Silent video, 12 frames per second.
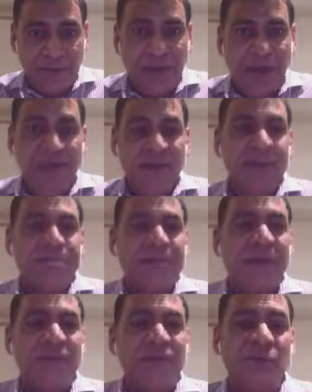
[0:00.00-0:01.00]
Okay?
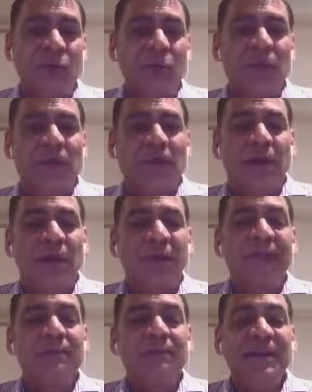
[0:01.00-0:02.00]
And so
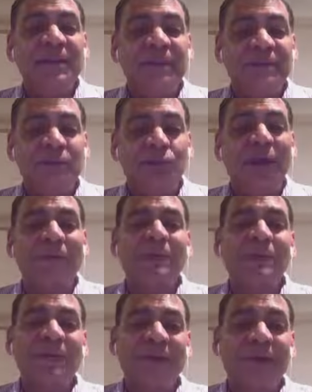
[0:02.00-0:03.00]
it can be disruptive